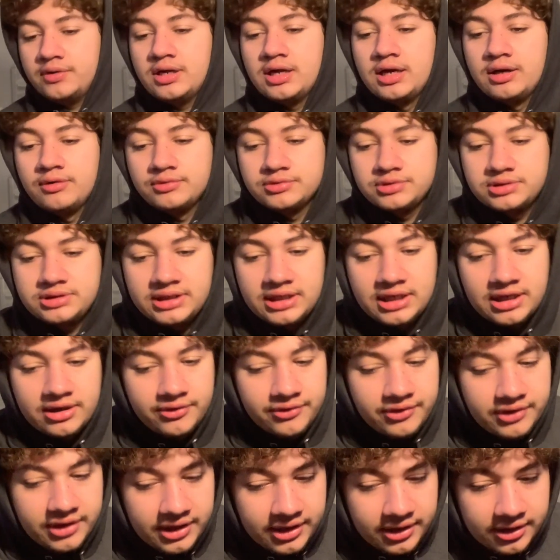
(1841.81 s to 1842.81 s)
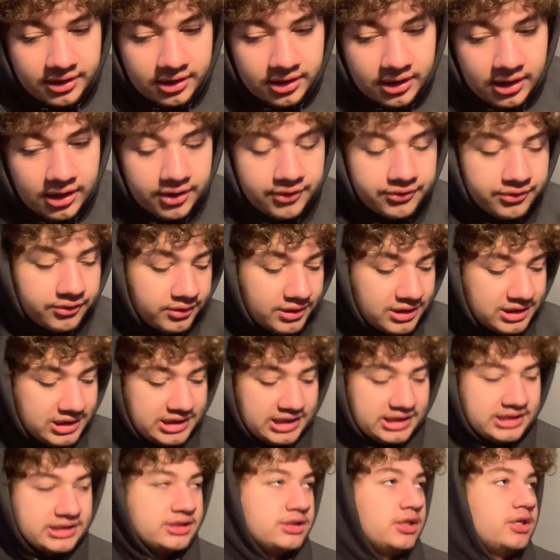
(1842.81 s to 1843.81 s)
We'll see how they are through the
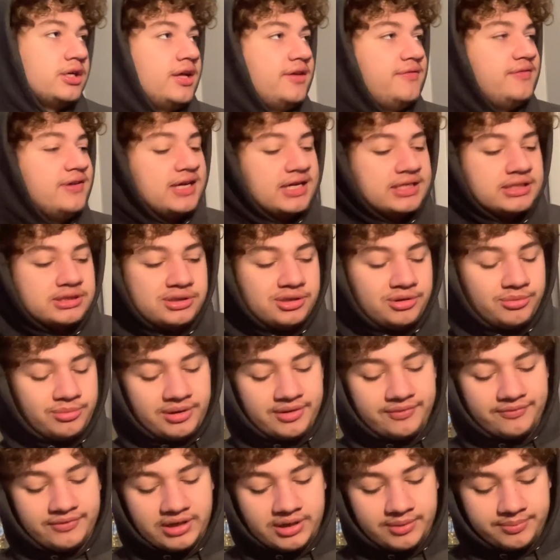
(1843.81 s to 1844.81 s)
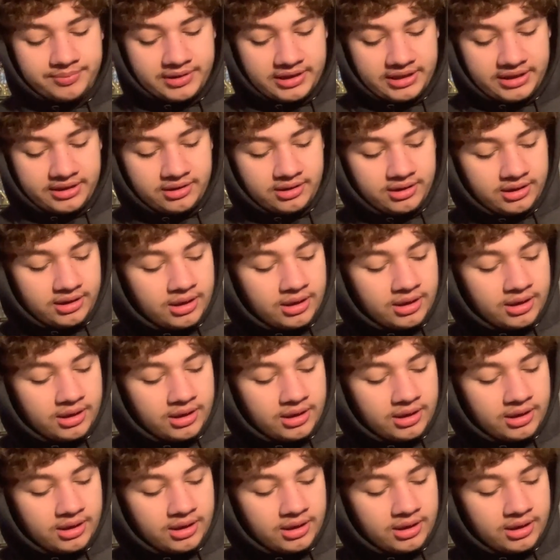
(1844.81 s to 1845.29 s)
season. I'll give you guys a little bit of an update.